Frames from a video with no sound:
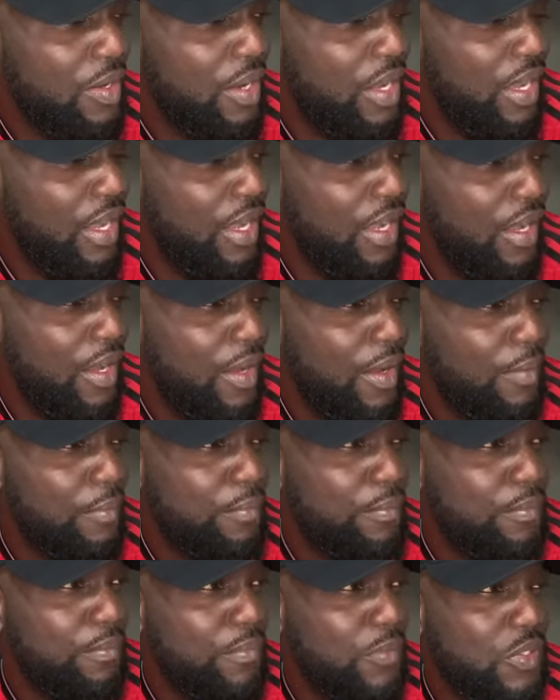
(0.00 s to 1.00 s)

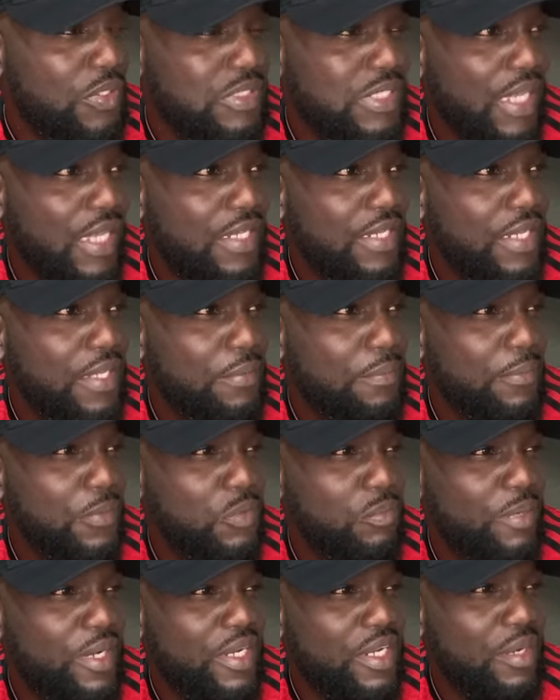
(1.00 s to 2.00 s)
most of them
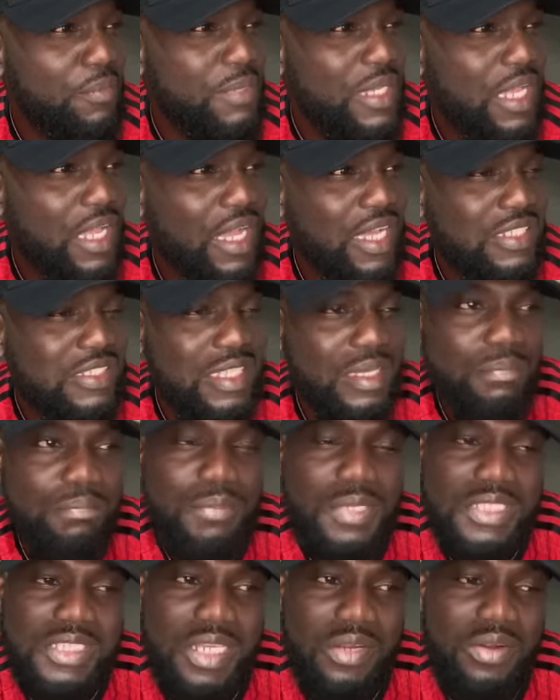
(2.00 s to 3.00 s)
women here, because they're
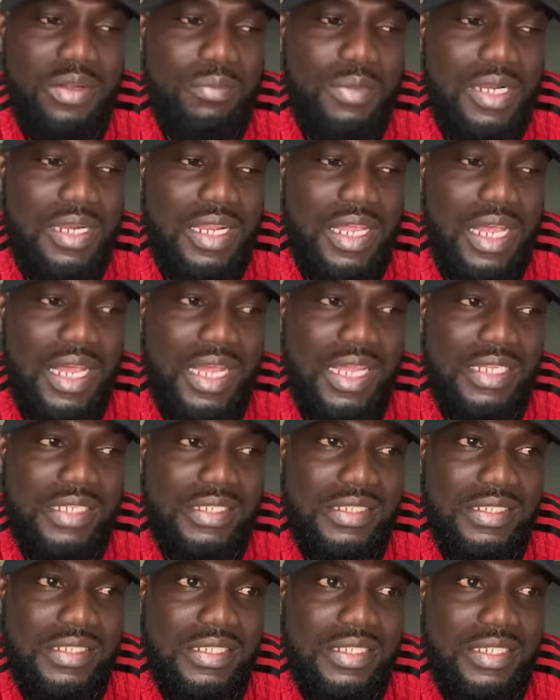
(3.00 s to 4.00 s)
miserable
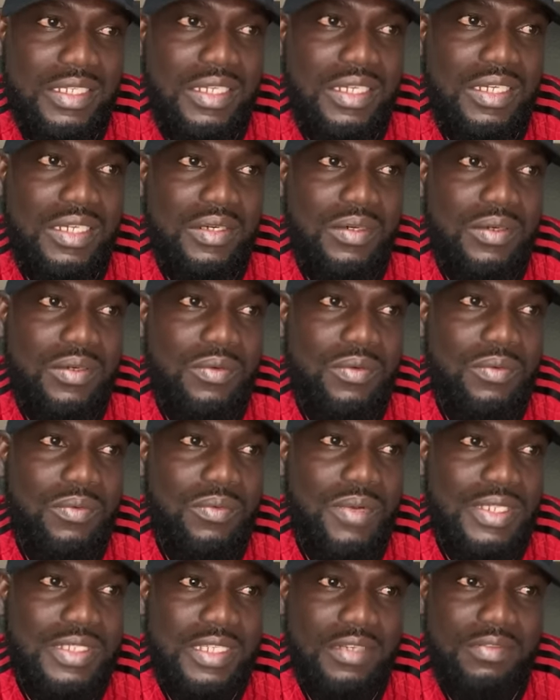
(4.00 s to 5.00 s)
and
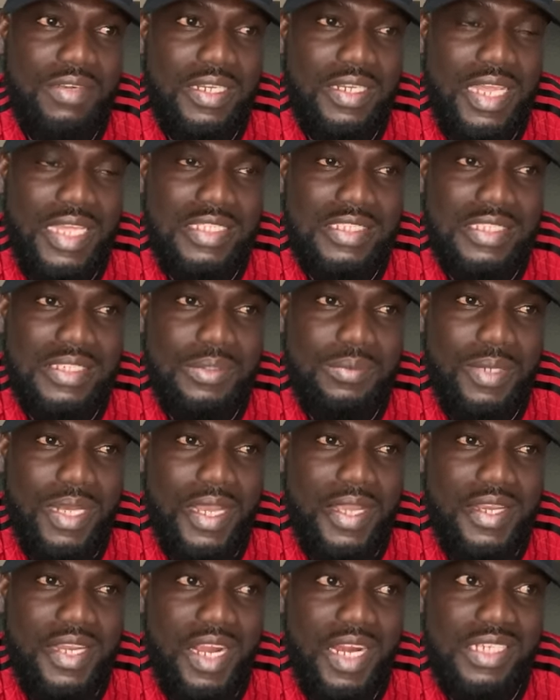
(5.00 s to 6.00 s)
whatever, that is
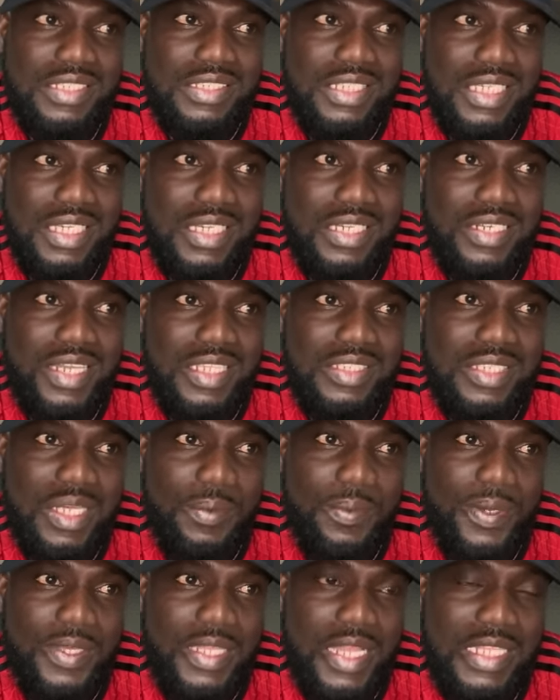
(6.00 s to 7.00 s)
why they are single. That's
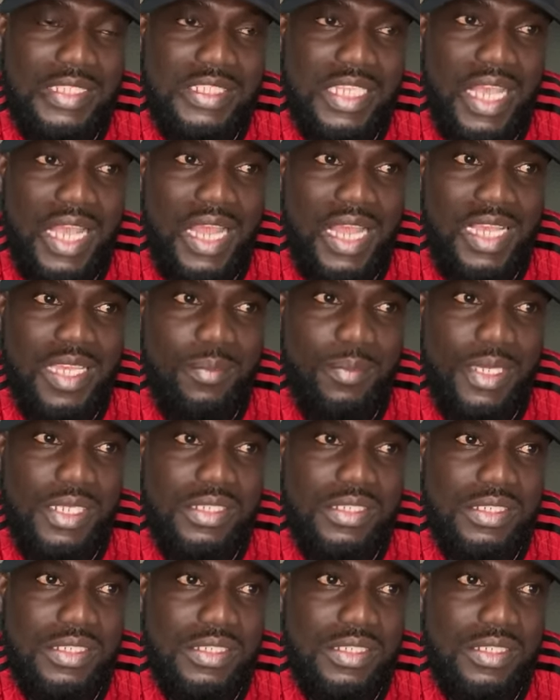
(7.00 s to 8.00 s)
your
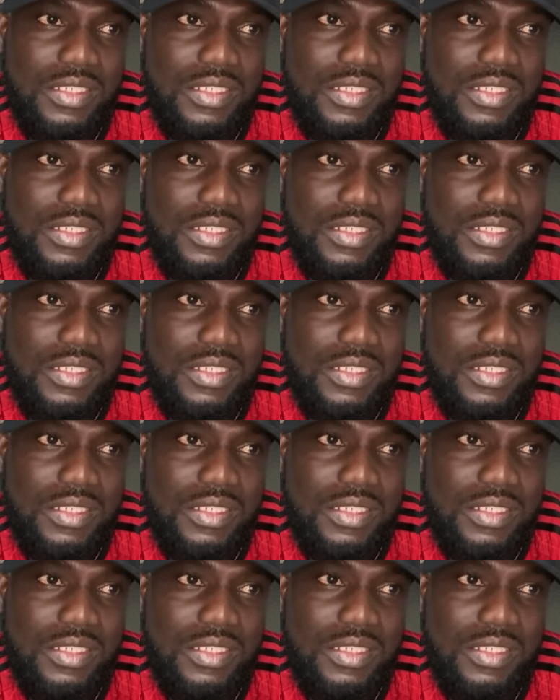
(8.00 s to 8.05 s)
argument?